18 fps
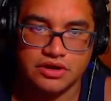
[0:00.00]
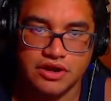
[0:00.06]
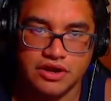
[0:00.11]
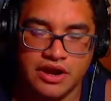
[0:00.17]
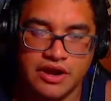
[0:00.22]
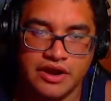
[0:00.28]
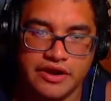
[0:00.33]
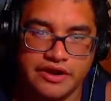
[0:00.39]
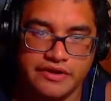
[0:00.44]

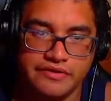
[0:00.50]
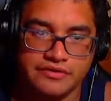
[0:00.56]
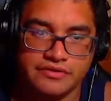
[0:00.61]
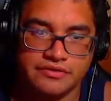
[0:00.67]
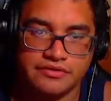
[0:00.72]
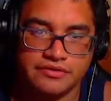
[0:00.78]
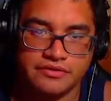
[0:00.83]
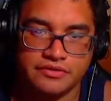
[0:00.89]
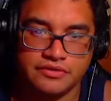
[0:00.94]
All right.
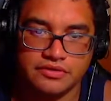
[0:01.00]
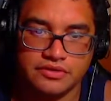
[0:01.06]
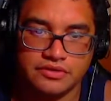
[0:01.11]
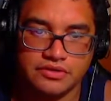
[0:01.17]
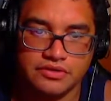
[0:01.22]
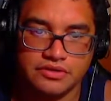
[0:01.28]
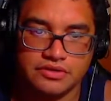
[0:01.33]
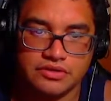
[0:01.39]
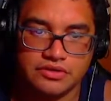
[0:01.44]
Cool.
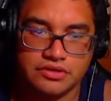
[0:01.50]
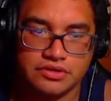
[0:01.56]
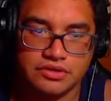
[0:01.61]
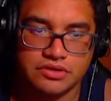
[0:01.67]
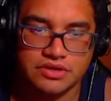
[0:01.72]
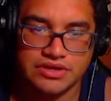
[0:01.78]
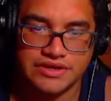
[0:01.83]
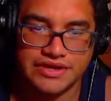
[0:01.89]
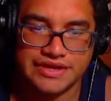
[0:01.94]

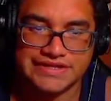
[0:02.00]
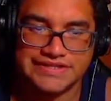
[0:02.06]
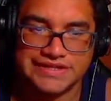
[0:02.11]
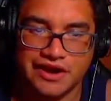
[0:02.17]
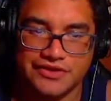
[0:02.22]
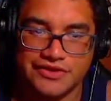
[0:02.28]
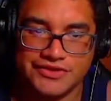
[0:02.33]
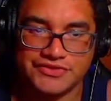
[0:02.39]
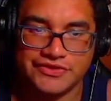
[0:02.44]
Yeah,
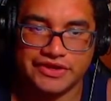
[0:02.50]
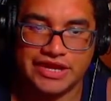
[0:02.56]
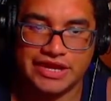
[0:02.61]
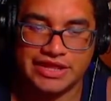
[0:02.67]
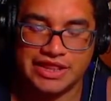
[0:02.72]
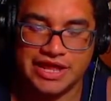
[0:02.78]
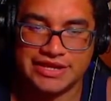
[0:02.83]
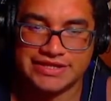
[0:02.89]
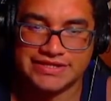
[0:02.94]
sorry there's really not a
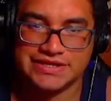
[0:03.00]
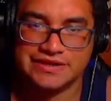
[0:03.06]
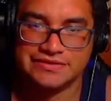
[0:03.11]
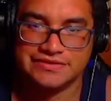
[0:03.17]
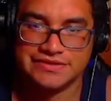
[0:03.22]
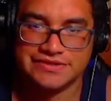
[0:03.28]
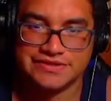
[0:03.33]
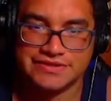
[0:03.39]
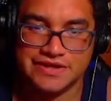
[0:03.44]
lot
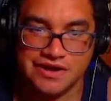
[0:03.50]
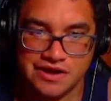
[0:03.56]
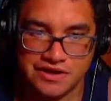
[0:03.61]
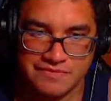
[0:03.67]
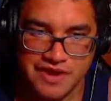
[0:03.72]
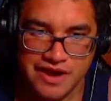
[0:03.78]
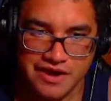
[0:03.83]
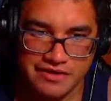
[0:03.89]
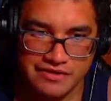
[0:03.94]
to talk
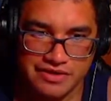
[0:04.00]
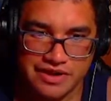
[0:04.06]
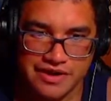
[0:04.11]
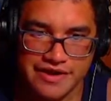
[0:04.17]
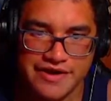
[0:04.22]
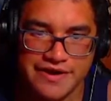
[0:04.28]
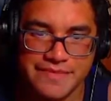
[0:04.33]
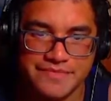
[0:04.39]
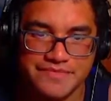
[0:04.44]
about.
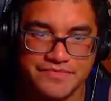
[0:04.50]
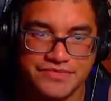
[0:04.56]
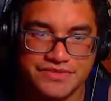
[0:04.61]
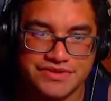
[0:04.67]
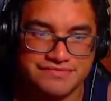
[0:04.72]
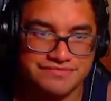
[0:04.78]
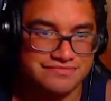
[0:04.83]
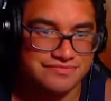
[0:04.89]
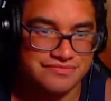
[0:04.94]

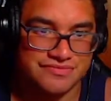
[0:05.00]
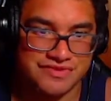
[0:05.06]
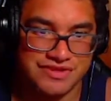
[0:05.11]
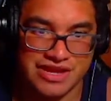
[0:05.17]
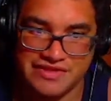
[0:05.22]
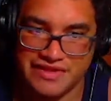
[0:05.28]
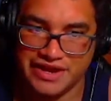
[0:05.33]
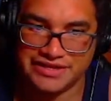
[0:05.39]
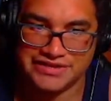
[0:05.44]
Yeah,
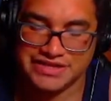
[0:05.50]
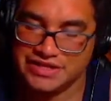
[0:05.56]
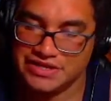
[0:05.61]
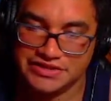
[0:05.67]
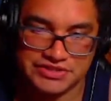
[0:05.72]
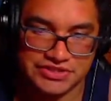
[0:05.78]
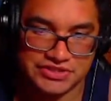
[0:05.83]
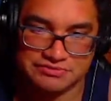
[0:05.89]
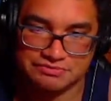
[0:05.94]
like I said, it's
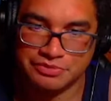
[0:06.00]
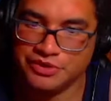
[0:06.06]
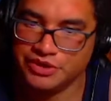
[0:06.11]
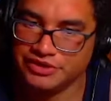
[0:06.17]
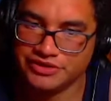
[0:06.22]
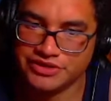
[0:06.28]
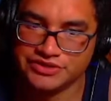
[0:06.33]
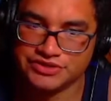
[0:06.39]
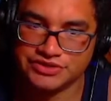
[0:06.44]
just
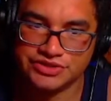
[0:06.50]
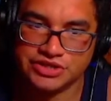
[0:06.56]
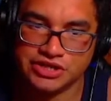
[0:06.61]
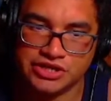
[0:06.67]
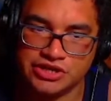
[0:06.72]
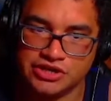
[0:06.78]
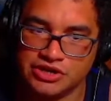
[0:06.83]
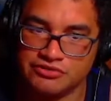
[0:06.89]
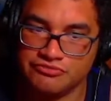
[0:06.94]
pointless
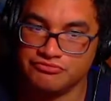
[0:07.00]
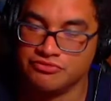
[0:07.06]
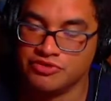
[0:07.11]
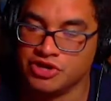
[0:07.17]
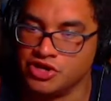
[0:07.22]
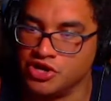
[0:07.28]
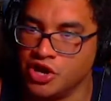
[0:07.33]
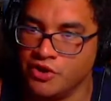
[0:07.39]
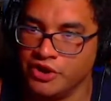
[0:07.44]

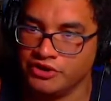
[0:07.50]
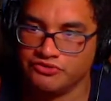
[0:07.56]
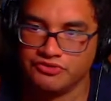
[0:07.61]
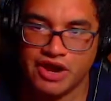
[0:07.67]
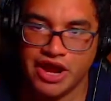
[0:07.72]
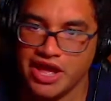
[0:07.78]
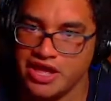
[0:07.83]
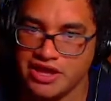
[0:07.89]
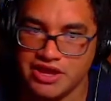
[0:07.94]
going
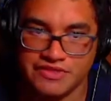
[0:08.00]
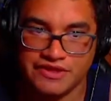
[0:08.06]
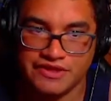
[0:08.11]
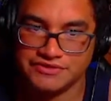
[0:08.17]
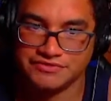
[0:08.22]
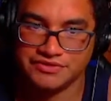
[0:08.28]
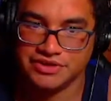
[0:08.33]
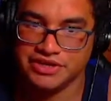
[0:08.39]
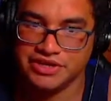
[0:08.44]
right, and
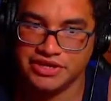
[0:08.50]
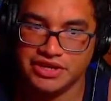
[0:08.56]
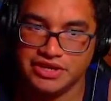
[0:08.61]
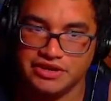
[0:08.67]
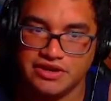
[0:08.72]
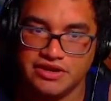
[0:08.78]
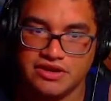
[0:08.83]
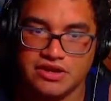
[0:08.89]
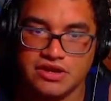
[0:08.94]
that's really it.
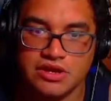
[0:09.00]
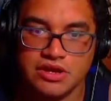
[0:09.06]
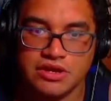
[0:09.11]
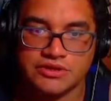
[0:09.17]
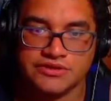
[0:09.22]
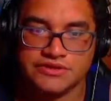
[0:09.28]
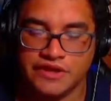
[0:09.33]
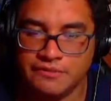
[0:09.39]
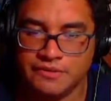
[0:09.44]

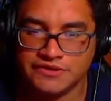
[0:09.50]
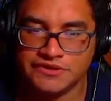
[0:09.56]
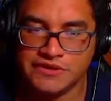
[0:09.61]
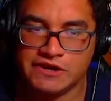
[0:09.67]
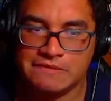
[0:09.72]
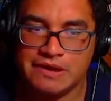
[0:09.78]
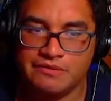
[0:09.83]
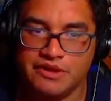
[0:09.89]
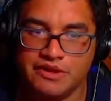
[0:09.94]
So I will talk
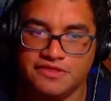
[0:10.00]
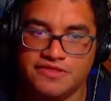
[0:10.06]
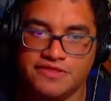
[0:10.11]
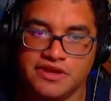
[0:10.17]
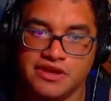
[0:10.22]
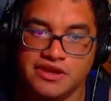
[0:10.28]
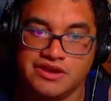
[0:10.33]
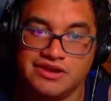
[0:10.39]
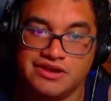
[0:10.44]
about one
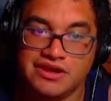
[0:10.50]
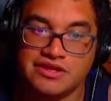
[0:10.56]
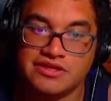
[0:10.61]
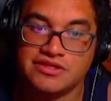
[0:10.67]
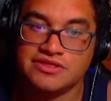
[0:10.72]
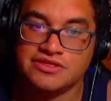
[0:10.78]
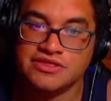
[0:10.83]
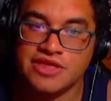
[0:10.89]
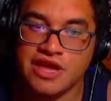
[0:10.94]
thing.
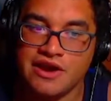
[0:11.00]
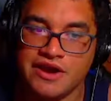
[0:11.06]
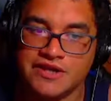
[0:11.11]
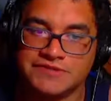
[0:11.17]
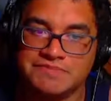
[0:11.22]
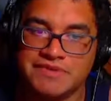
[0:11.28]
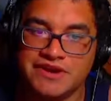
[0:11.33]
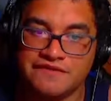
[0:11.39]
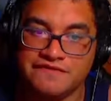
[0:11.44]
There has
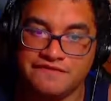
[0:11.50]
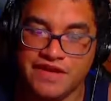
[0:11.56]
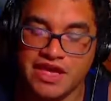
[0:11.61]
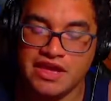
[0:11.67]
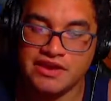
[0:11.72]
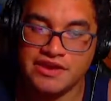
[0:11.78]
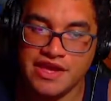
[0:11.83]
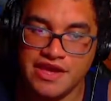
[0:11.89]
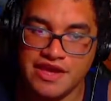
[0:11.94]
been a
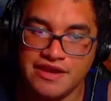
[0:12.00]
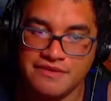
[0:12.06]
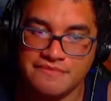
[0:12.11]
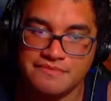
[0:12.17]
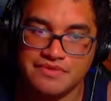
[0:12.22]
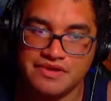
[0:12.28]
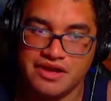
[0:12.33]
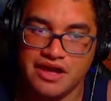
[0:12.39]
fan game